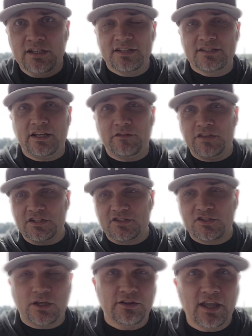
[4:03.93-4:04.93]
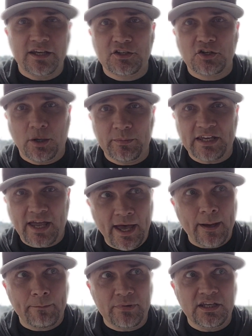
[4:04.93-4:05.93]
Instead of the sunlight coming
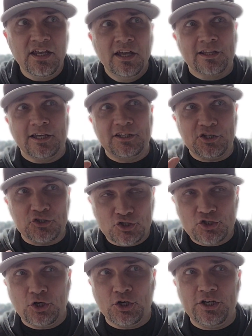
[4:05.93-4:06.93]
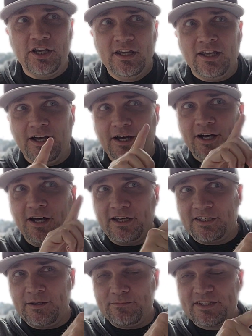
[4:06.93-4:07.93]
at me like it should,
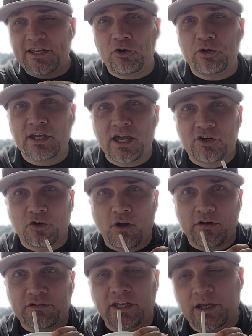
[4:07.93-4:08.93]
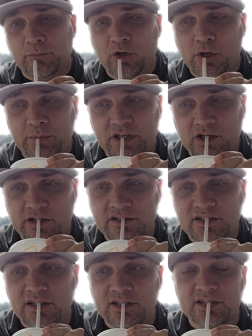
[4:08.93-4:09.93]
I keep staring at her off camera
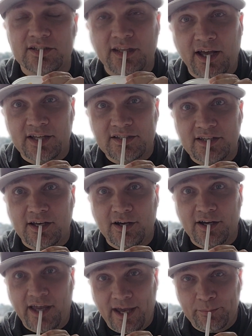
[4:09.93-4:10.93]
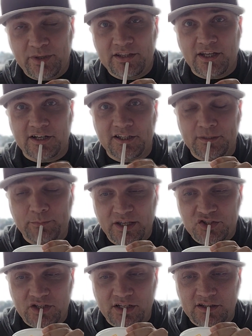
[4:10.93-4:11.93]
because she is not happy that I keep
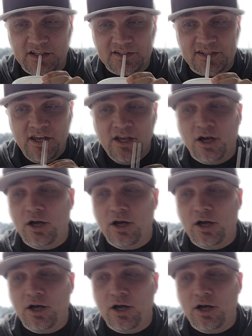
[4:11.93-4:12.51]
mentioning this.